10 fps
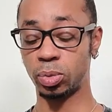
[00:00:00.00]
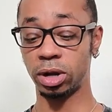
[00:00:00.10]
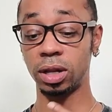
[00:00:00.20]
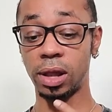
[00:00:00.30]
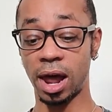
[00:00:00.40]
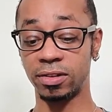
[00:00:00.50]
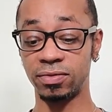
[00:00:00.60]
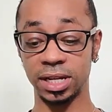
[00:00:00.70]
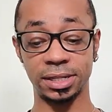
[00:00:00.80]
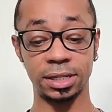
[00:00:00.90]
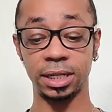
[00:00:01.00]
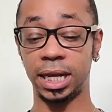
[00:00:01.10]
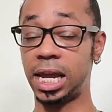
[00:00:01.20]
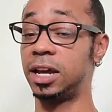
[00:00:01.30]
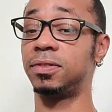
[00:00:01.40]
where a lot of this
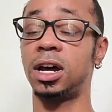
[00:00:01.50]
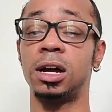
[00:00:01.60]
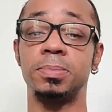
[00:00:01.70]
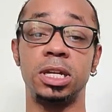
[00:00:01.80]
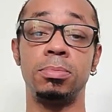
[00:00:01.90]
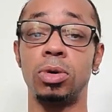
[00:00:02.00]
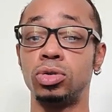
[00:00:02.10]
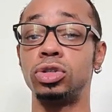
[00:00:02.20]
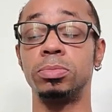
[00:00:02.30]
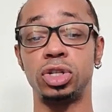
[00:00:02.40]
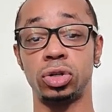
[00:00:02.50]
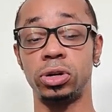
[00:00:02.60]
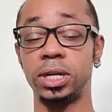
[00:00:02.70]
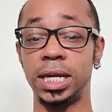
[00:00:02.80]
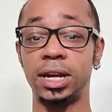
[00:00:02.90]
King of Cups emotional
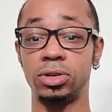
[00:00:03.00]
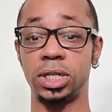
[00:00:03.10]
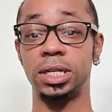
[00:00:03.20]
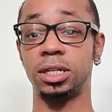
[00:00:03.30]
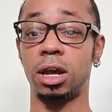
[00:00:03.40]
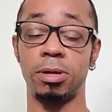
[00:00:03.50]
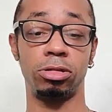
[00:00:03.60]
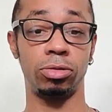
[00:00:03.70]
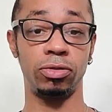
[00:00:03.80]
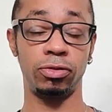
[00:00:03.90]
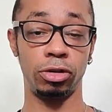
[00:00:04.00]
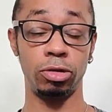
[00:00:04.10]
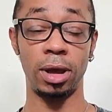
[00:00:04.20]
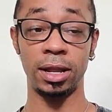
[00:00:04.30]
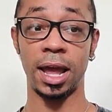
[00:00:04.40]
maturity energy is coming through for
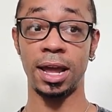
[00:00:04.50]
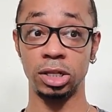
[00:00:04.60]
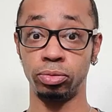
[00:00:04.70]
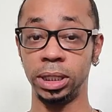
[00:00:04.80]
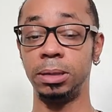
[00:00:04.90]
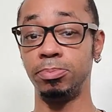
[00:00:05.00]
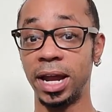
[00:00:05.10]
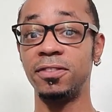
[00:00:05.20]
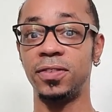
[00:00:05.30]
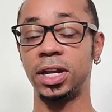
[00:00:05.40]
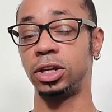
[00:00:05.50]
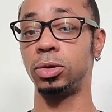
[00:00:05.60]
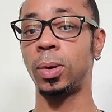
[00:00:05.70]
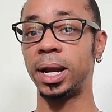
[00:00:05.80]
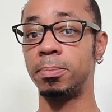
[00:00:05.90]
you, and that it's really benefiting you
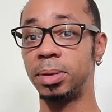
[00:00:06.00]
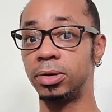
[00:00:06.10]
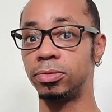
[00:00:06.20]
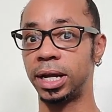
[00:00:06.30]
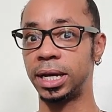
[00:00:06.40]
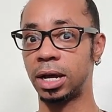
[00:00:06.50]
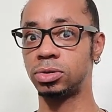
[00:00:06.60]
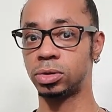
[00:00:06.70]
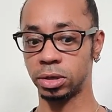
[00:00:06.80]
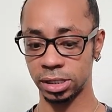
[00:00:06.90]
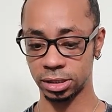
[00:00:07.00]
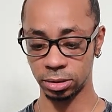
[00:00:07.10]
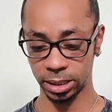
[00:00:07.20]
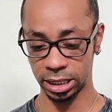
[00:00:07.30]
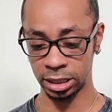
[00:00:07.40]
quite a bit right now, Taurus,
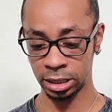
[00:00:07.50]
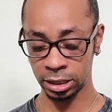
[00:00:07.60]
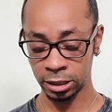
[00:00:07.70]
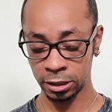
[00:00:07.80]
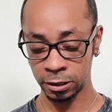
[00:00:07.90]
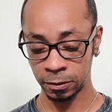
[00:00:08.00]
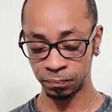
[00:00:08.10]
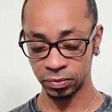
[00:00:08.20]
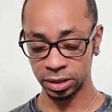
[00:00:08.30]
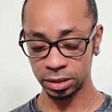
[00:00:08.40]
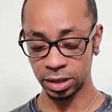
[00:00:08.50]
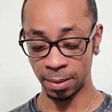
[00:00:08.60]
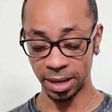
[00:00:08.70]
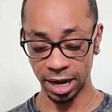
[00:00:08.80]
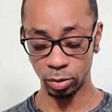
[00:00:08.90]
okay? What
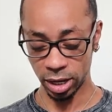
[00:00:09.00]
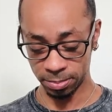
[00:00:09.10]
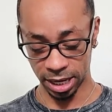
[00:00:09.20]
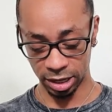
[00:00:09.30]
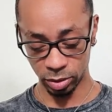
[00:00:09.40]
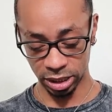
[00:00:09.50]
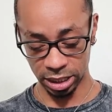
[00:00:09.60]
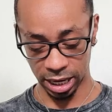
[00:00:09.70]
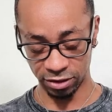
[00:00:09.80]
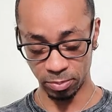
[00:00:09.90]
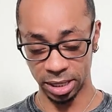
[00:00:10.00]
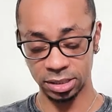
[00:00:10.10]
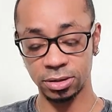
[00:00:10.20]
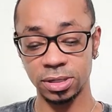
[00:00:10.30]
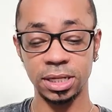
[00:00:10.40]
I'm getting with the Knight of
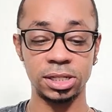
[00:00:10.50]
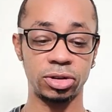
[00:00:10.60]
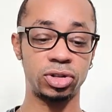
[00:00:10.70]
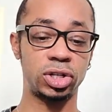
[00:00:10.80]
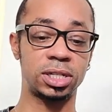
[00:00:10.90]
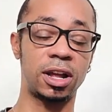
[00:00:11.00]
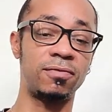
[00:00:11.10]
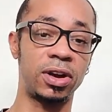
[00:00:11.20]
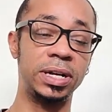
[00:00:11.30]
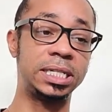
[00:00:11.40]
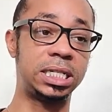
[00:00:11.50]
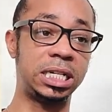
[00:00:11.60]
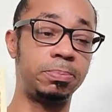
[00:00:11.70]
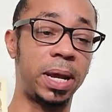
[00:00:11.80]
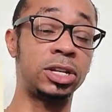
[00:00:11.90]
Pentacles is there's just a very
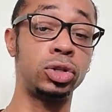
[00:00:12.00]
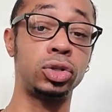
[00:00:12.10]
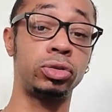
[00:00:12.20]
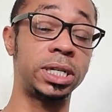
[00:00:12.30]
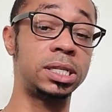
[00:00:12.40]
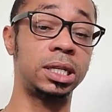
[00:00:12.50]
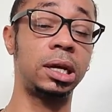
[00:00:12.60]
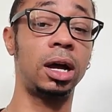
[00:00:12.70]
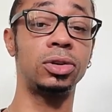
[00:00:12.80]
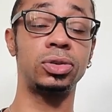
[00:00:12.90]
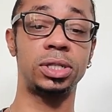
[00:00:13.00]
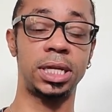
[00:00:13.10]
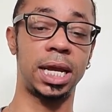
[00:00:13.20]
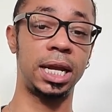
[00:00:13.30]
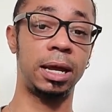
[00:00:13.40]
deep intrinsic
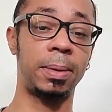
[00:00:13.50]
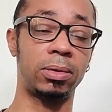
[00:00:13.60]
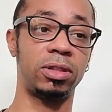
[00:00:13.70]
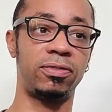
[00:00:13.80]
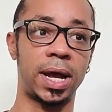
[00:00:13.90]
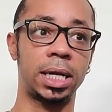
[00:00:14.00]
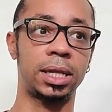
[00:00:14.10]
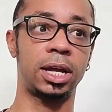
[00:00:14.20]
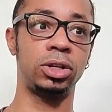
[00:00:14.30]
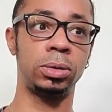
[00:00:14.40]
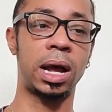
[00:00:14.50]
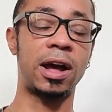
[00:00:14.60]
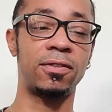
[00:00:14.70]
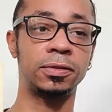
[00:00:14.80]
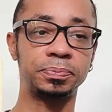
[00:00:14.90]
understanding about the fact that you have